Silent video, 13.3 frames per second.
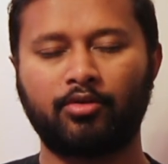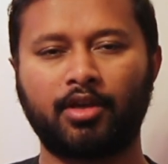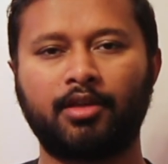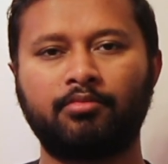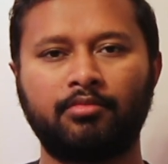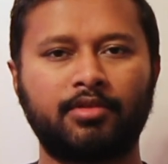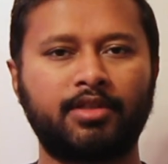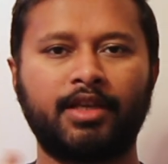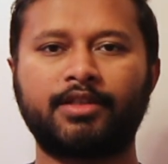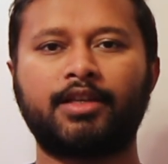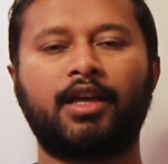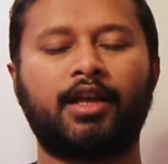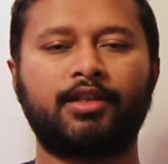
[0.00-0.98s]
Okay,
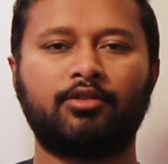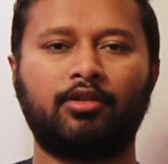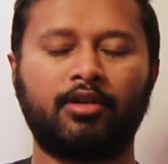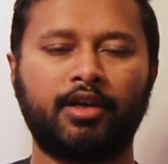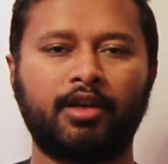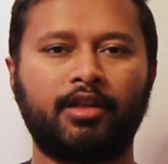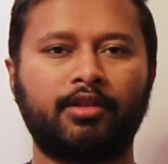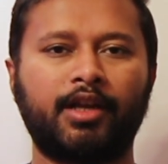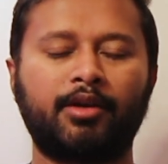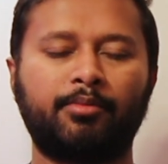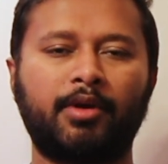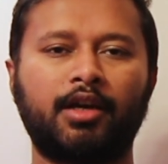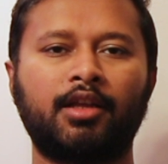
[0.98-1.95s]
CSIR has already done
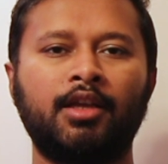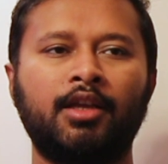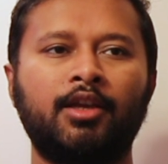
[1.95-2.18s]
that part.